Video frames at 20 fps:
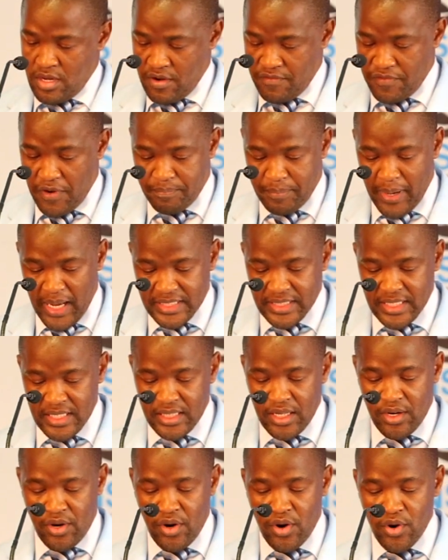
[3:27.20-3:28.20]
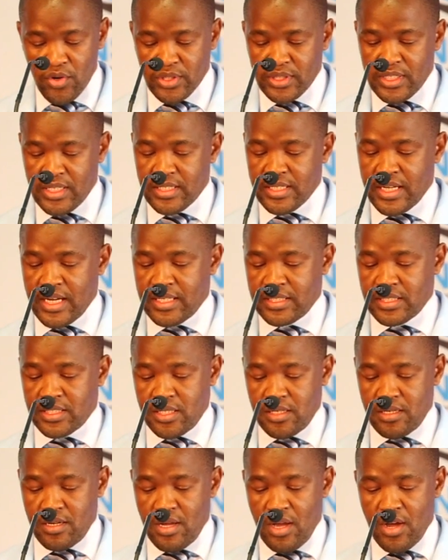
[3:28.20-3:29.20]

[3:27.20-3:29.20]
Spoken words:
for passing the hosting test,